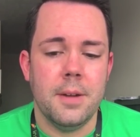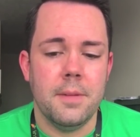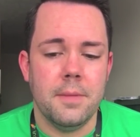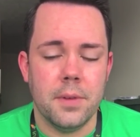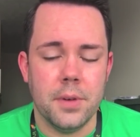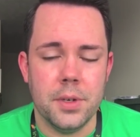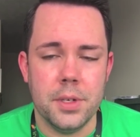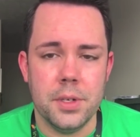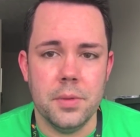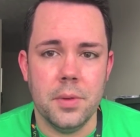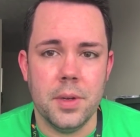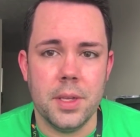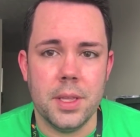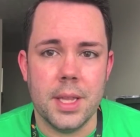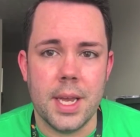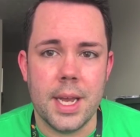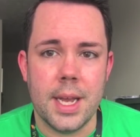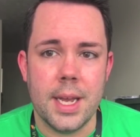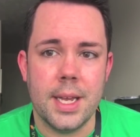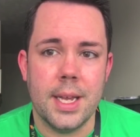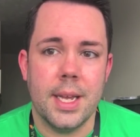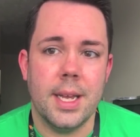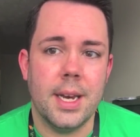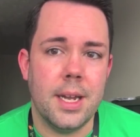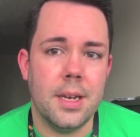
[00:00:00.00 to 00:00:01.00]
for doing
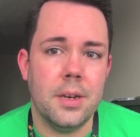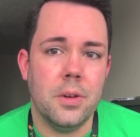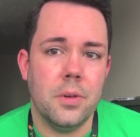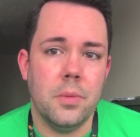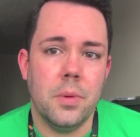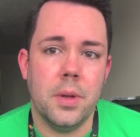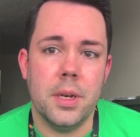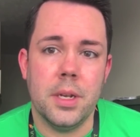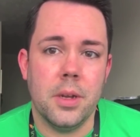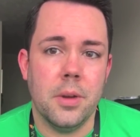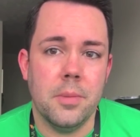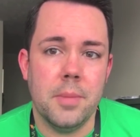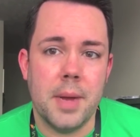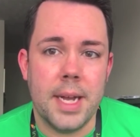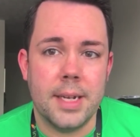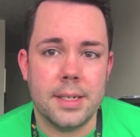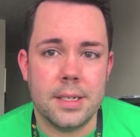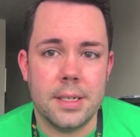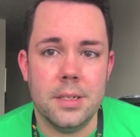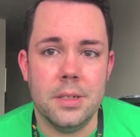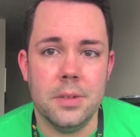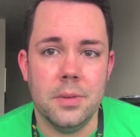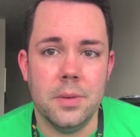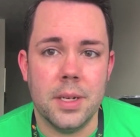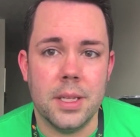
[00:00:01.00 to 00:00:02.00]
that, and I don't want to go back
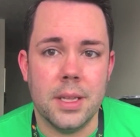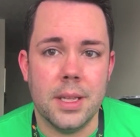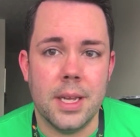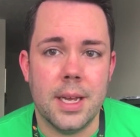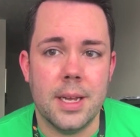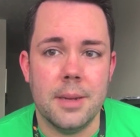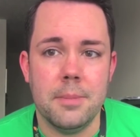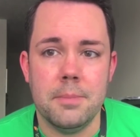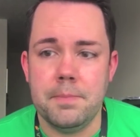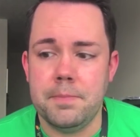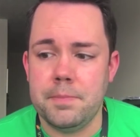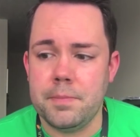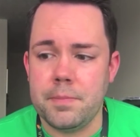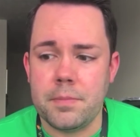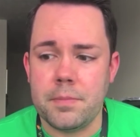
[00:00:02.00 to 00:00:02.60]
to doing that.